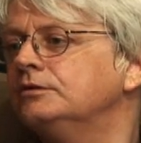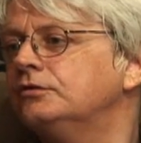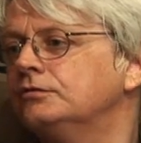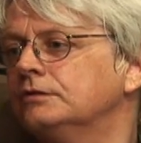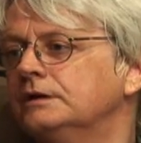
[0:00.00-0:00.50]

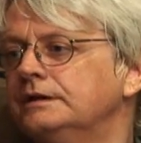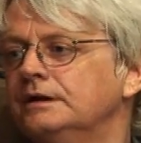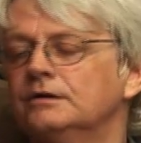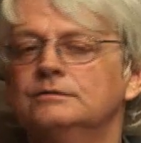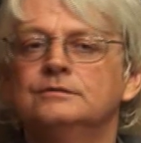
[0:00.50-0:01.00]
which is really
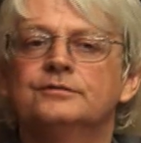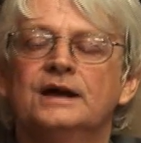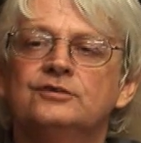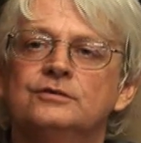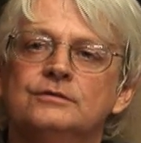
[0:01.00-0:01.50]
the
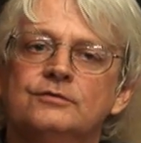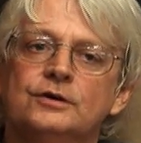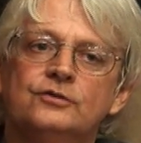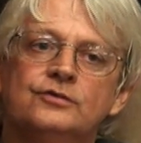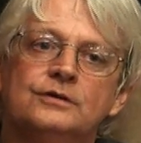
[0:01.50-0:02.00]
old-fashioned
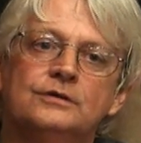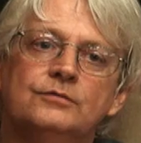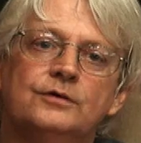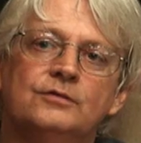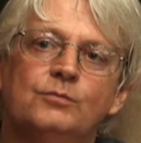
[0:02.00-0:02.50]
version
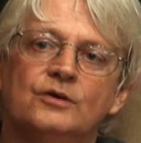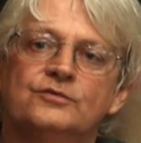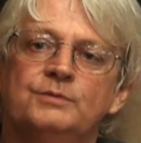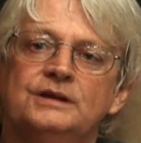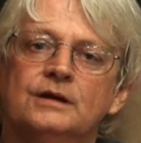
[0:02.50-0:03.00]
of
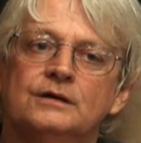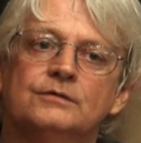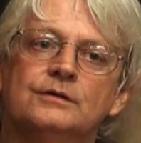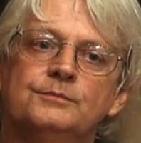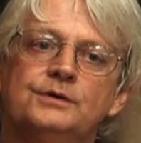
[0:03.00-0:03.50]
what's been done
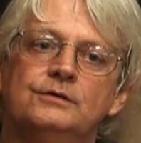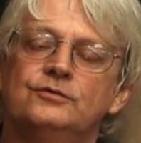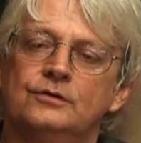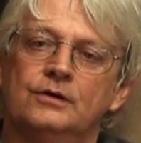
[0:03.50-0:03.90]
on computers,